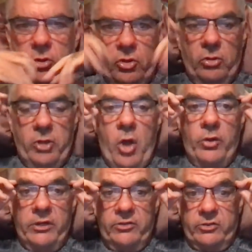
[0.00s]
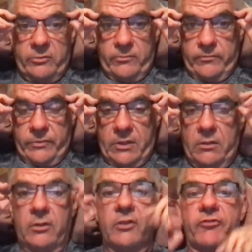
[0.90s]
you'll notice
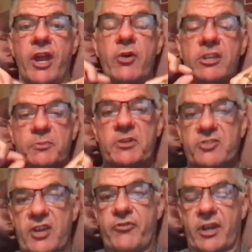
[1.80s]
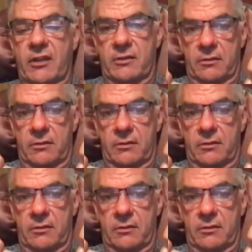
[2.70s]
the very specific